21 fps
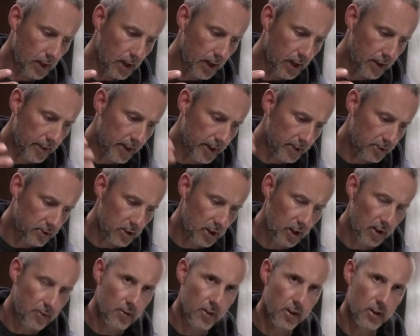And that's the
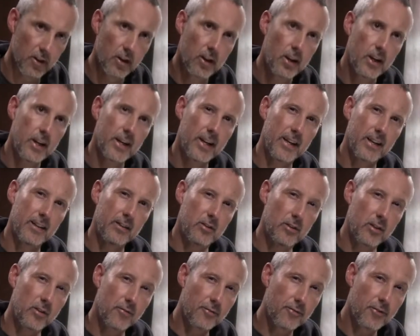love that is
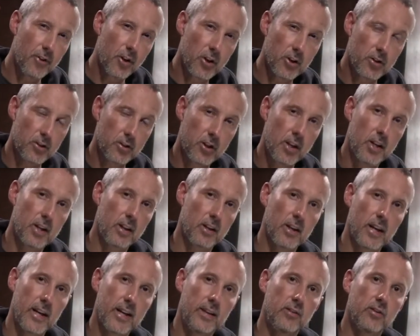the first thing
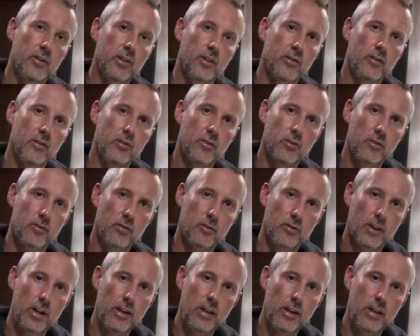that exists.